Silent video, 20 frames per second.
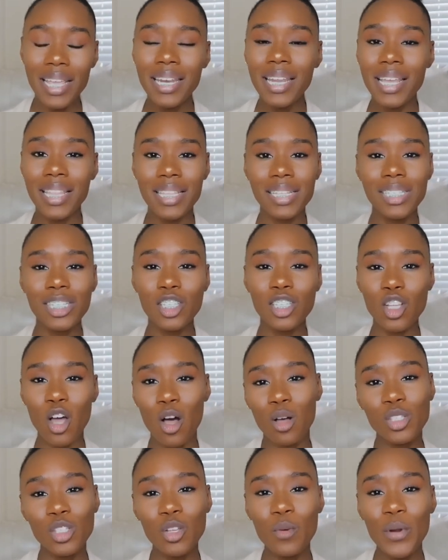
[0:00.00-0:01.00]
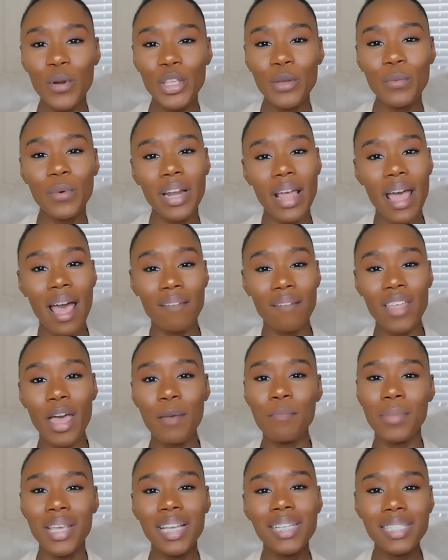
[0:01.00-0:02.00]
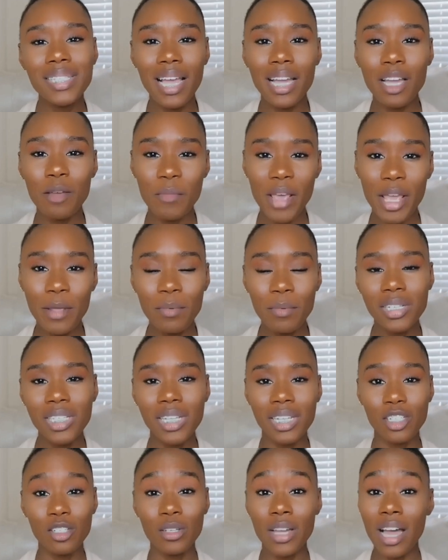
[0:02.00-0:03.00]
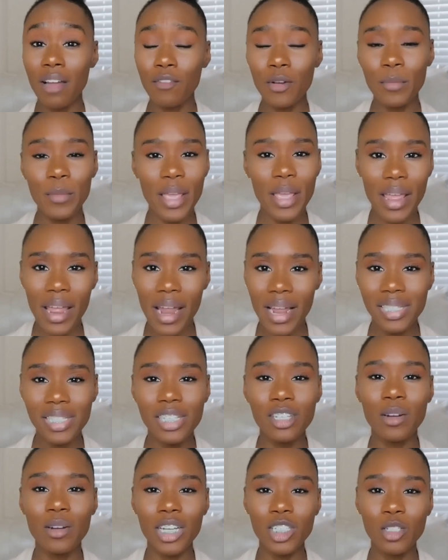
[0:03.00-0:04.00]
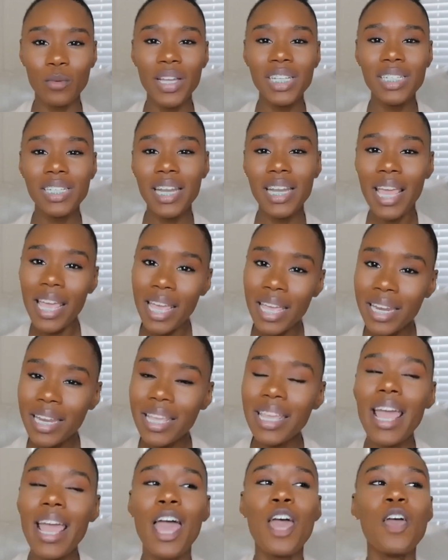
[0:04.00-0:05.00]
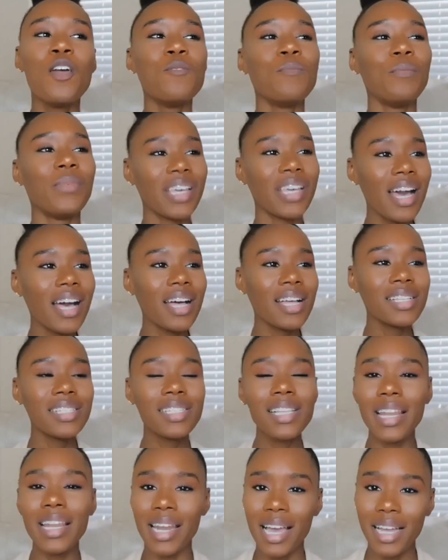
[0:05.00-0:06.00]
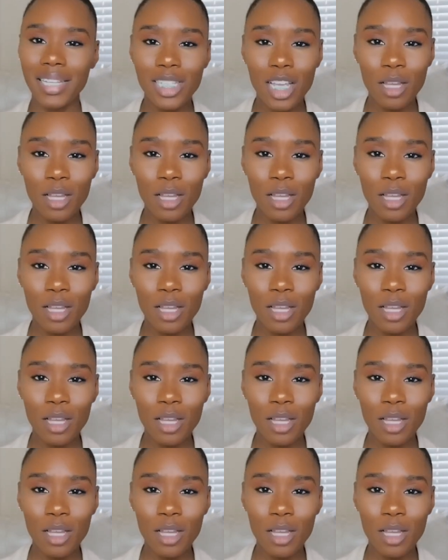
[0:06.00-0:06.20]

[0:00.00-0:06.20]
And this is also where you want to have that big stack of papers that you got from your AIT graduation handy, because 9